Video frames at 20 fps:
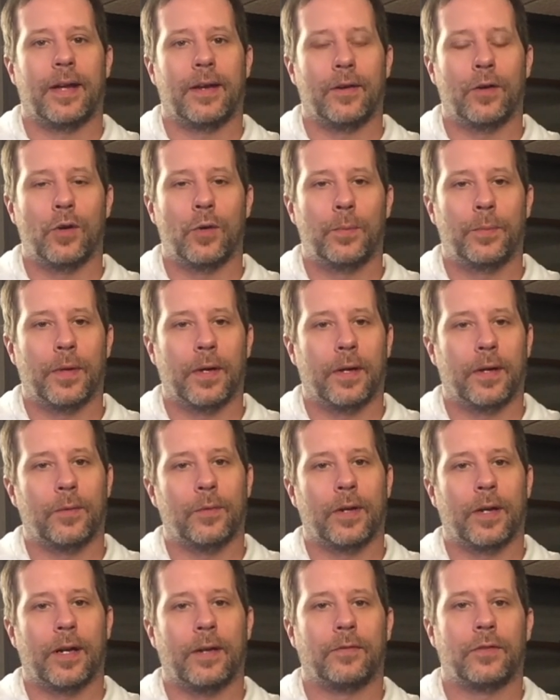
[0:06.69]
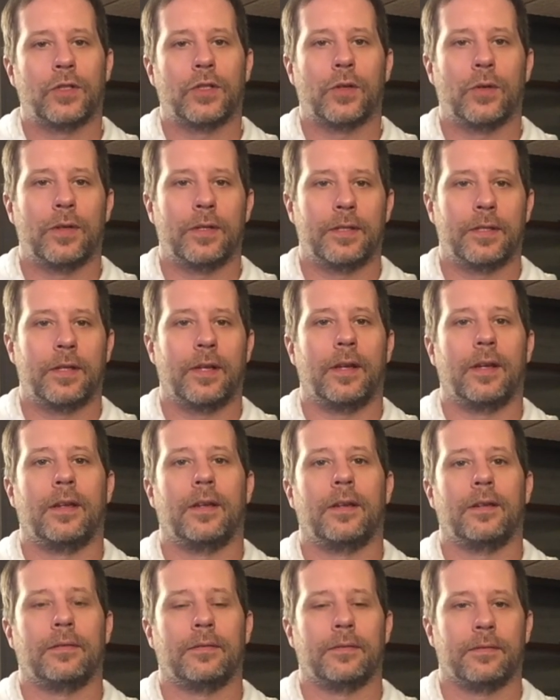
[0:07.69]
I hope what I have to show you
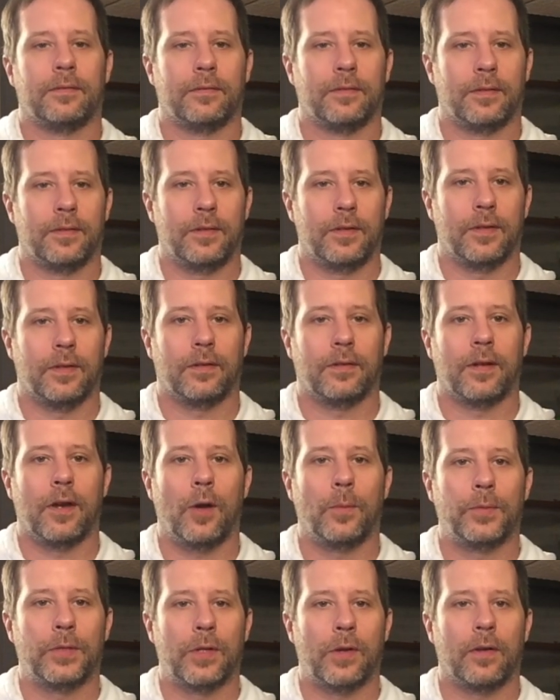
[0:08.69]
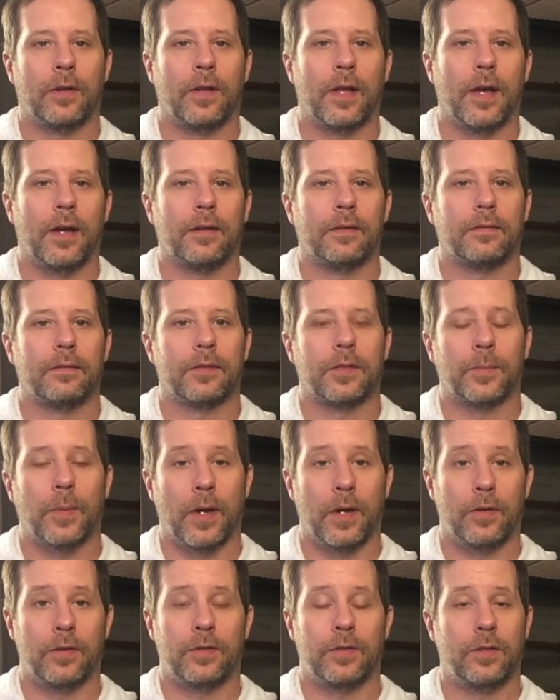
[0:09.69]
today, helps you out a lot,
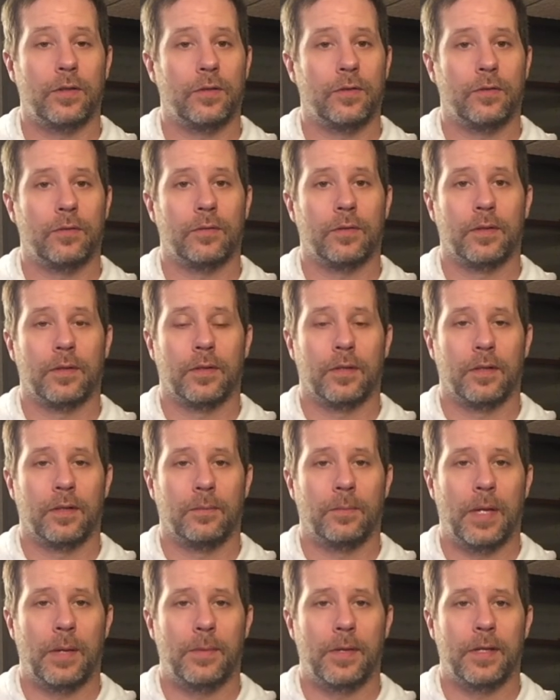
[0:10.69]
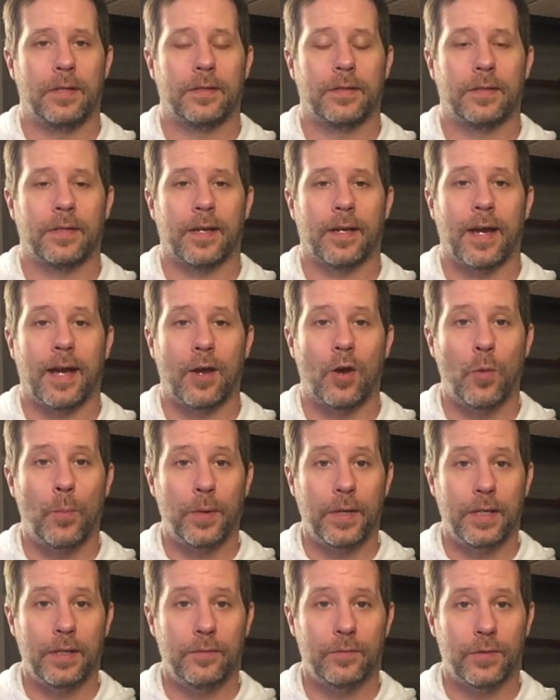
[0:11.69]
inspires you. Maybe it's
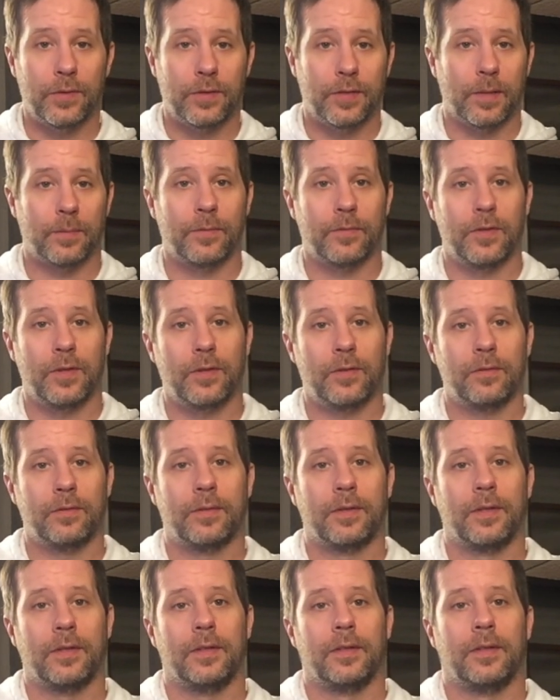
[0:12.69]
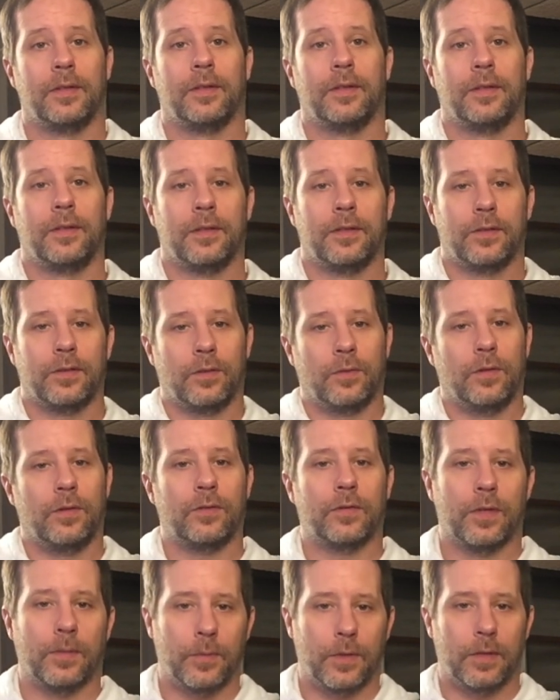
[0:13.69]
eye-opening for some of you. So here's
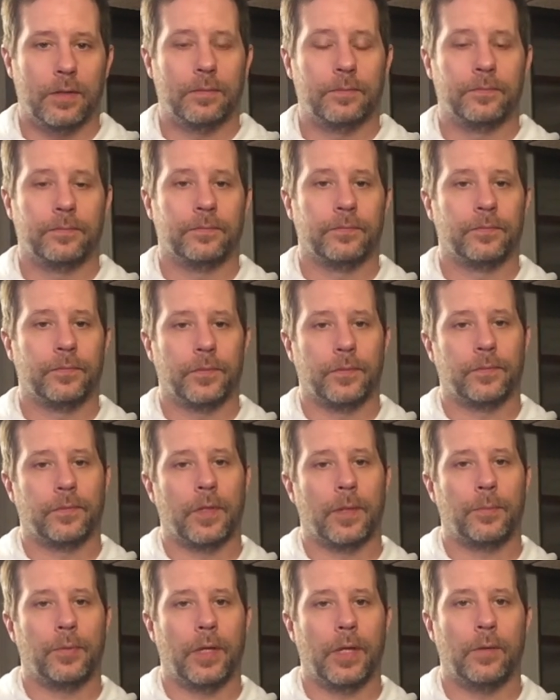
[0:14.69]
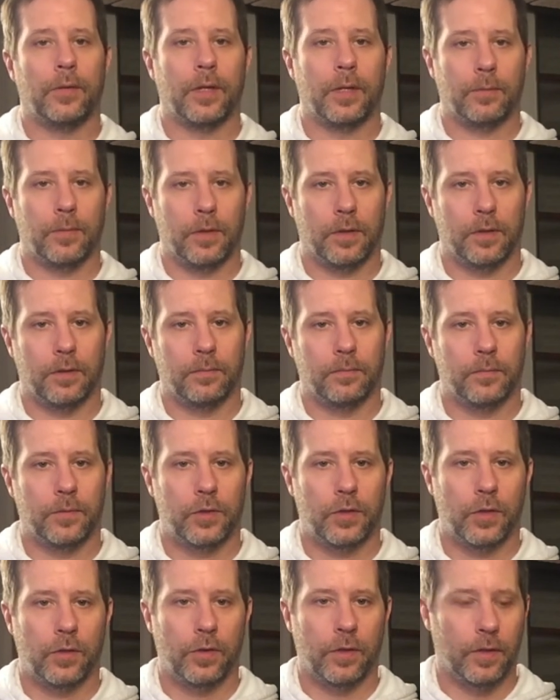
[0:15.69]
what I'm gonna play. What I'm gonna
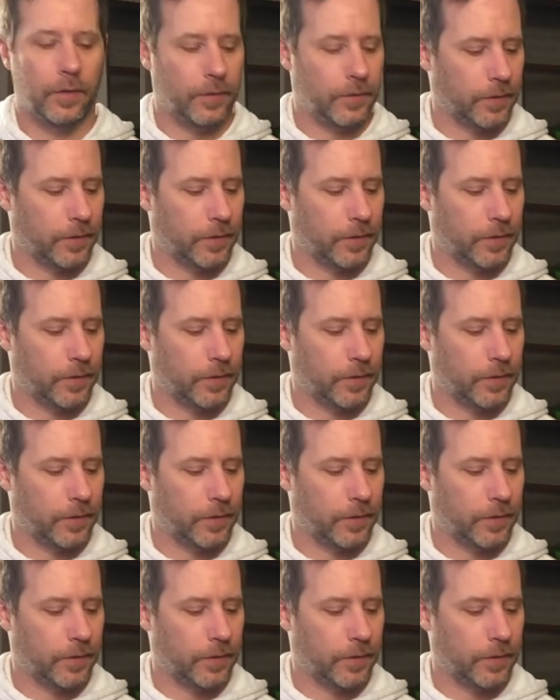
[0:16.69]
show you here.